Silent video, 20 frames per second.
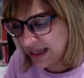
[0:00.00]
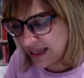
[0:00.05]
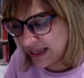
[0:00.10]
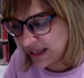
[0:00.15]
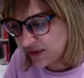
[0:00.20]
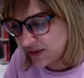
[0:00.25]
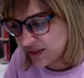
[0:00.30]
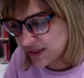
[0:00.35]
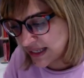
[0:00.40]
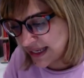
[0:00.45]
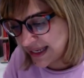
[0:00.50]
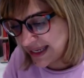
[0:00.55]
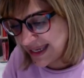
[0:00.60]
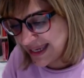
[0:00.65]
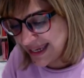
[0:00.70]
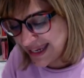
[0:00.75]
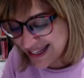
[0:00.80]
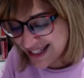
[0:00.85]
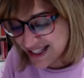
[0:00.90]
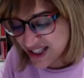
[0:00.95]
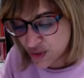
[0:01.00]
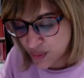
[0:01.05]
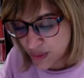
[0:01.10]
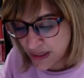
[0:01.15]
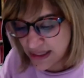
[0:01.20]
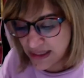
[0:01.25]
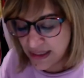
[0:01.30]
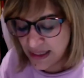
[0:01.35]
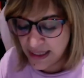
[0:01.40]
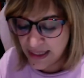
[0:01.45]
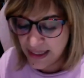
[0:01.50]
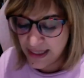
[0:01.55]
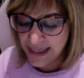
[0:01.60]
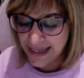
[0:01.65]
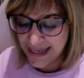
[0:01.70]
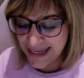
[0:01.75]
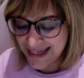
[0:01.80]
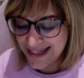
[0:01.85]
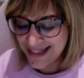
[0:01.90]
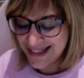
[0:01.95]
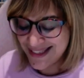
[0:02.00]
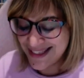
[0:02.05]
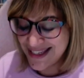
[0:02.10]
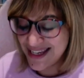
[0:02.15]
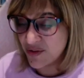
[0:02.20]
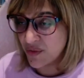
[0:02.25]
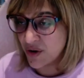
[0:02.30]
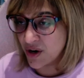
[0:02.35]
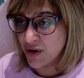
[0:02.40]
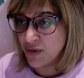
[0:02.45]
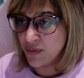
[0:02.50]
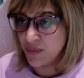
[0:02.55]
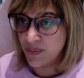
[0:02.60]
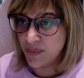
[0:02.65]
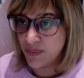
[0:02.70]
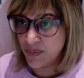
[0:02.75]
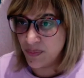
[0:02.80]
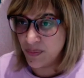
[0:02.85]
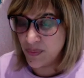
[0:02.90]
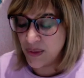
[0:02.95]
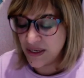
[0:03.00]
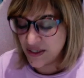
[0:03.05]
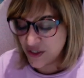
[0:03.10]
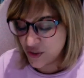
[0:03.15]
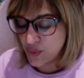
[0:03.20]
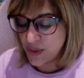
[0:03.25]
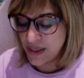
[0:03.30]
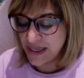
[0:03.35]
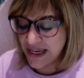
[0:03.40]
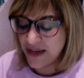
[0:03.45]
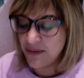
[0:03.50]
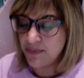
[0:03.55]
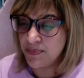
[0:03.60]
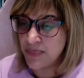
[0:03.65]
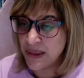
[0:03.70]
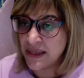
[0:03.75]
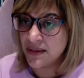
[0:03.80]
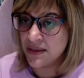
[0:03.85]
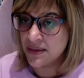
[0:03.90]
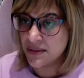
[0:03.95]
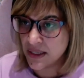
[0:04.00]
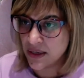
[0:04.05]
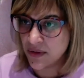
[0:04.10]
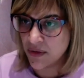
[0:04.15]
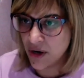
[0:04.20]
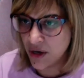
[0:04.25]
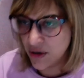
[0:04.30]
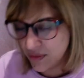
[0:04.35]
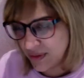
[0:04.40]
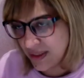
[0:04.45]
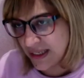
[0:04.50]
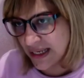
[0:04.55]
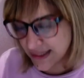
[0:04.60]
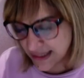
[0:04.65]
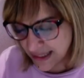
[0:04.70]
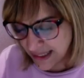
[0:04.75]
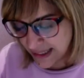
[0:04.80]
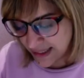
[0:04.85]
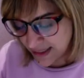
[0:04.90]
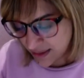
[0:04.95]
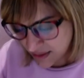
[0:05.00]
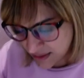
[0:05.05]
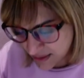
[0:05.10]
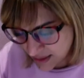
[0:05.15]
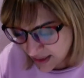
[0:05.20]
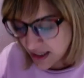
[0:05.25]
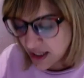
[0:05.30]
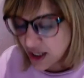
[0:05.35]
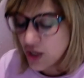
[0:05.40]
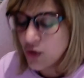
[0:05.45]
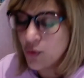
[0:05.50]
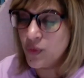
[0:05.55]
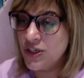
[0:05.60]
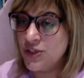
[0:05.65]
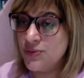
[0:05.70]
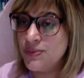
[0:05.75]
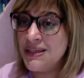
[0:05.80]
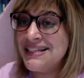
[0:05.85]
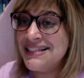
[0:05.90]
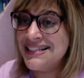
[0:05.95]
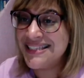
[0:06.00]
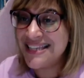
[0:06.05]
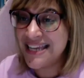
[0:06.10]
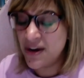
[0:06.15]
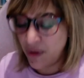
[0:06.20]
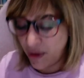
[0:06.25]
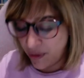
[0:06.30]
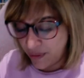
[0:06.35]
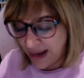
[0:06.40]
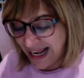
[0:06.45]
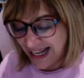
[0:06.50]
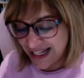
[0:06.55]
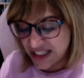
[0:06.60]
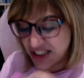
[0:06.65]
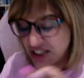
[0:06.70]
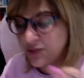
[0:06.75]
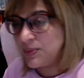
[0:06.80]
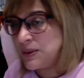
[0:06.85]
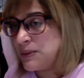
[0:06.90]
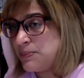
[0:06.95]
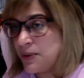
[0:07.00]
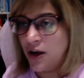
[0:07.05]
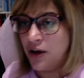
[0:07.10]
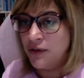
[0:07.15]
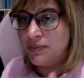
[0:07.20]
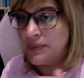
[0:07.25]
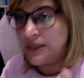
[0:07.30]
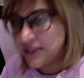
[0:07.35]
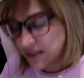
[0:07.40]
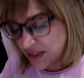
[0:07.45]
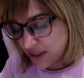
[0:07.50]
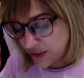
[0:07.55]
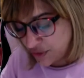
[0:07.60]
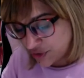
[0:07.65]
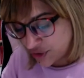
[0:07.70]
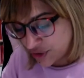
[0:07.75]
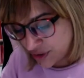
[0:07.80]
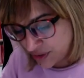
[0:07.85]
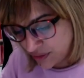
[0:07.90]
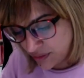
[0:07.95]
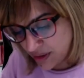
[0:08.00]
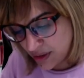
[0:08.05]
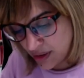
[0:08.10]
And you'd say, is 28 bigger than 0? Yes, it is. Which means 0 has to be part of my solution.